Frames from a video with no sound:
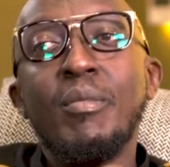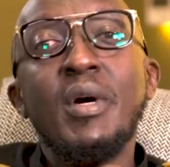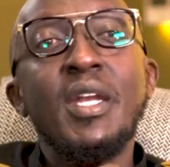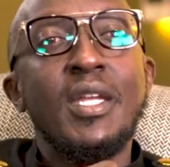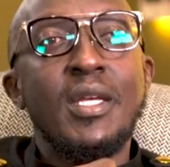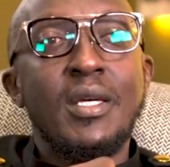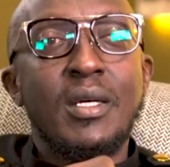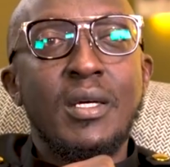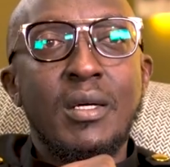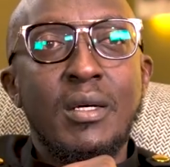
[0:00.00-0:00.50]

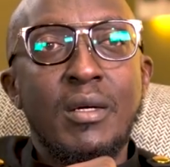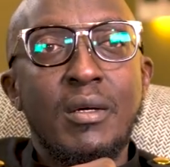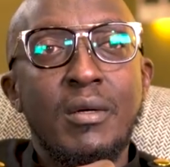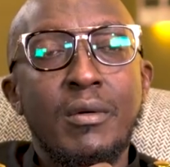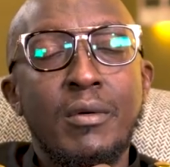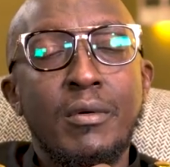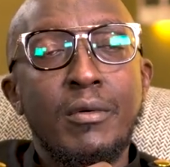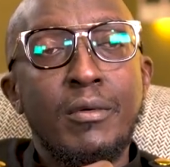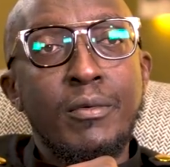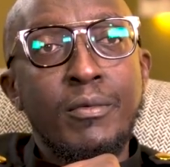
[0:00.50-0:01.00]
How
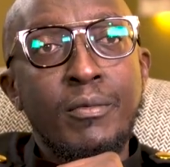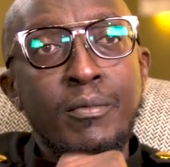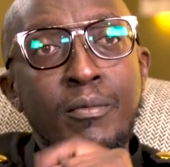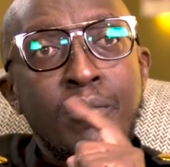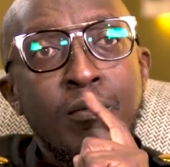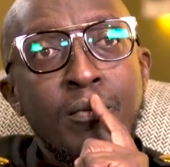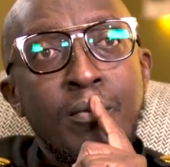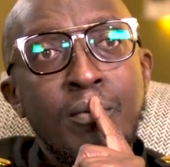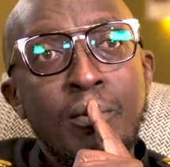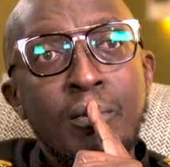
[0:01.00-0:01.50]
long was this
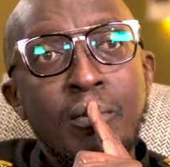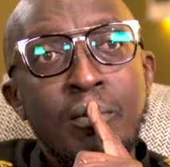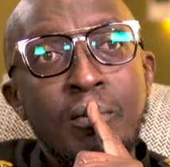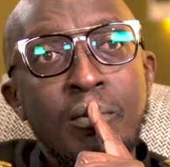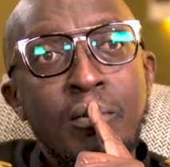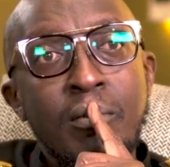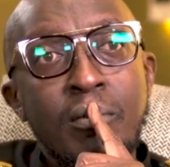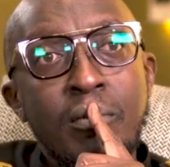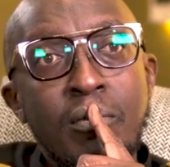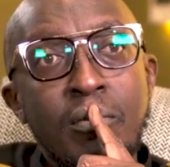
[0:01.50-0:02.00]
after
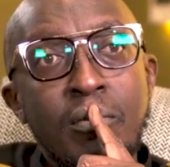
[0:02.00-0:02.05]
entering?